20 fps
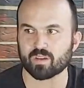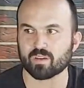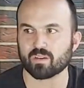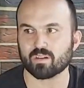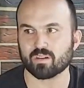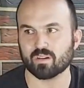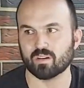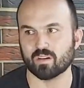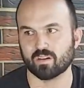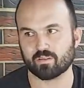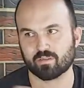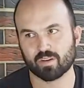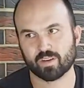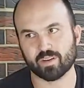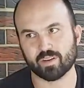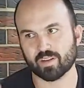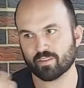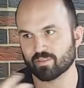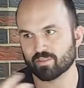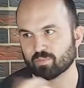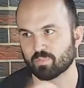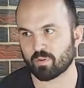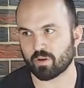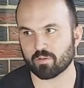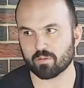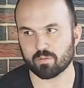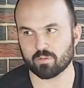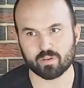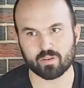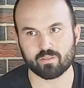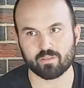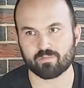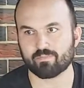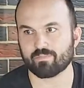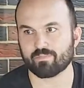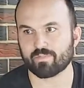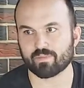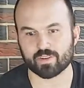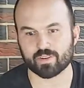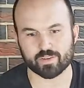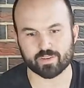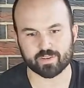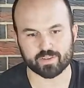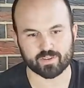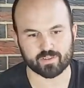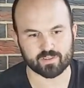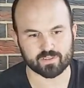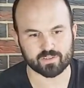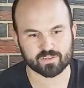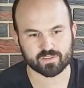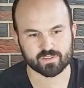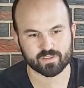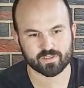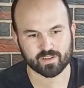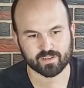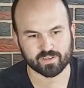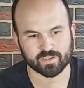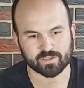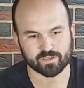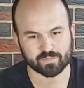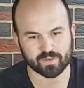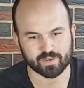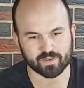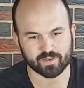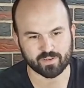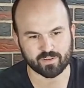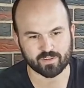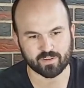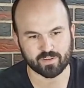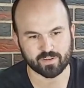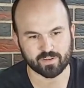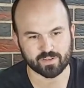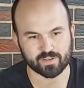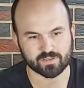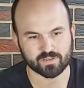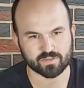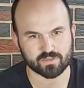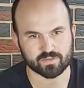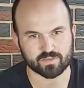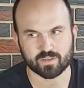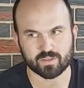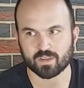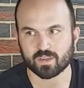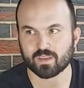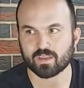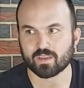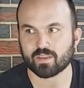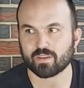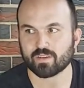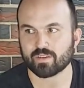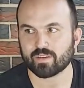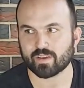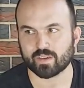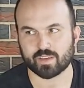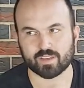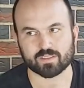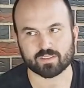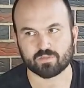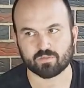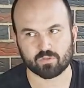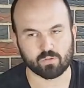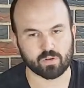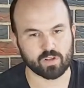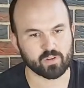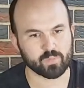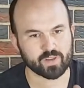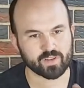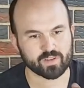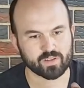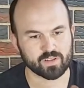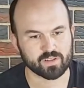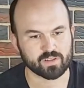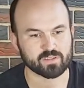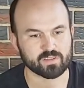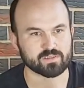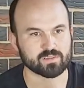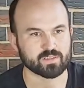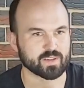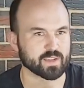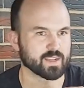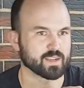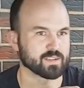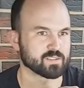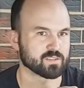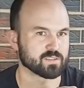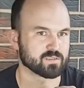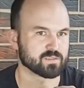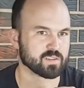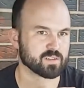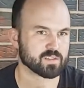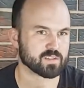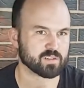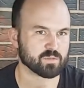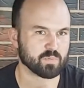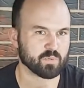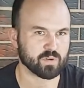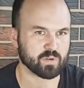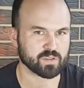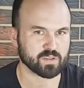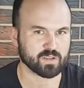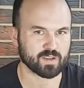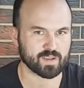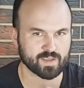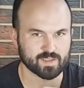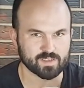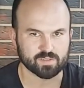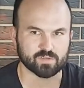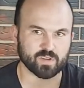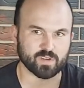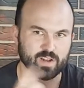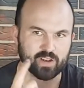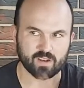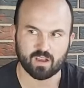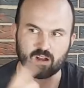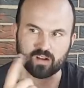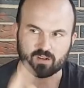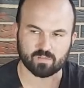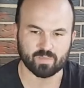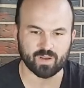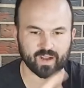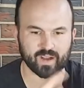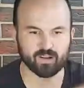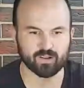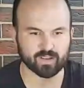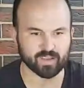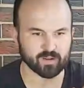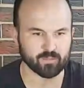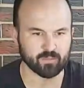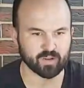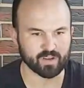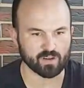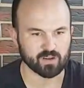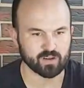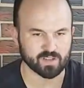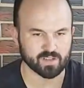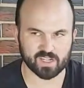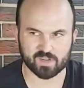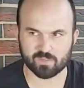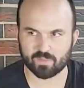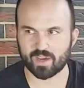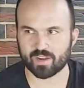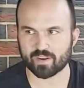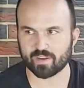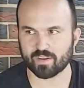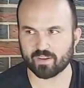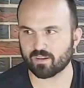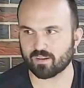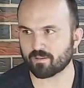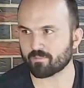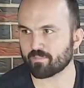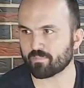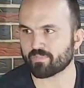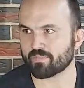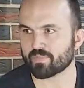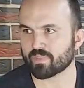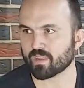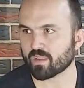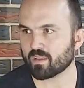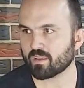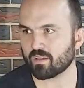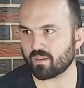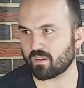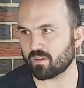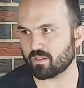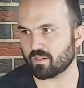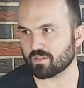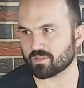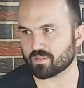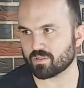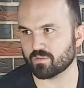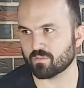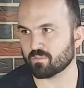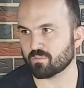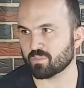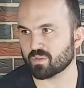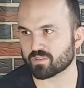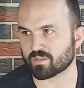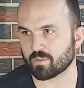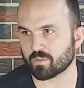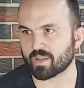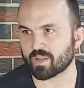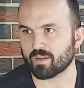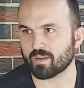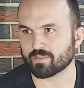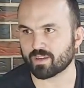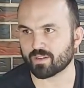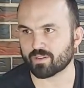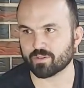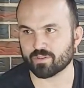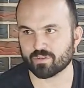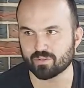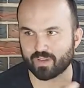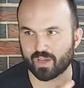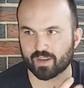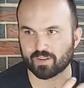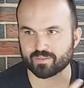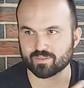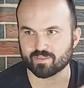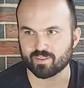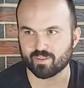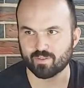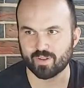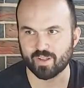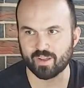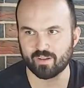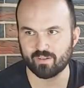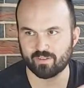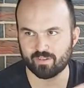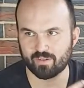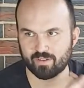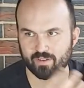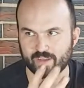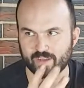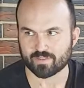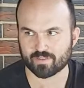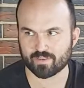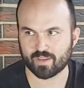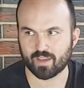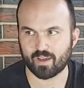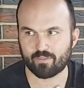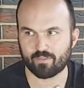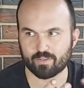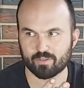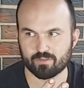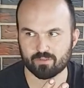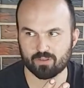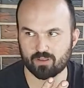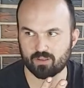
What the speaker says: right now there's probably 30 cars sitting down here in my yard, and it gets overwhelming, and like I just get to the point that I gotta try to knock them out and get them done and get them out of here. But sometimes I do kind of slow down and actually have to,